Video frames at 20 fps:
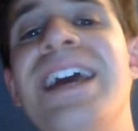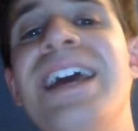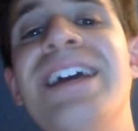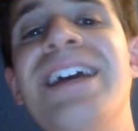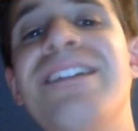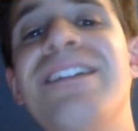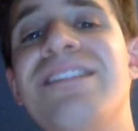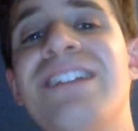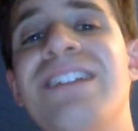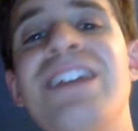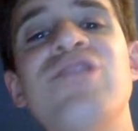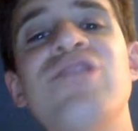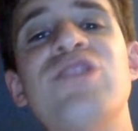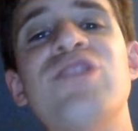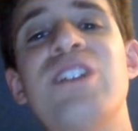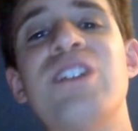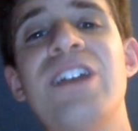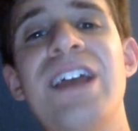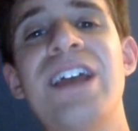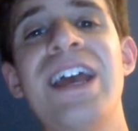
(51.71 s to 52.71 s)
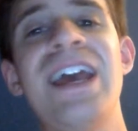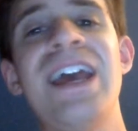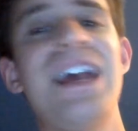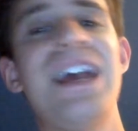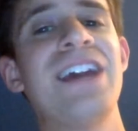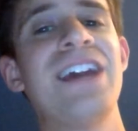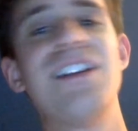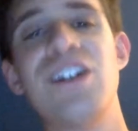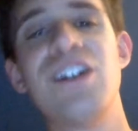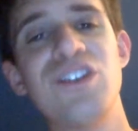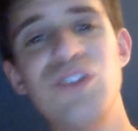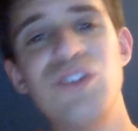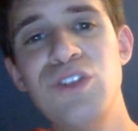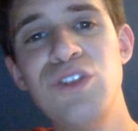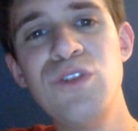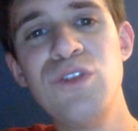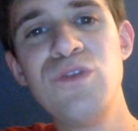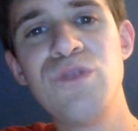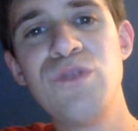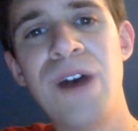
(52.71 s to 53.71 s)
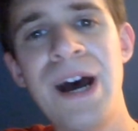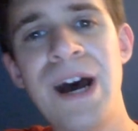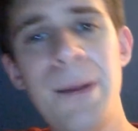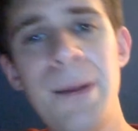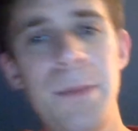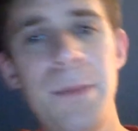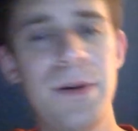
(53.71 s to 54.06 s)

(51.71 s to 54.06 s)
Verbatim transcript: A S H, and Doudrop.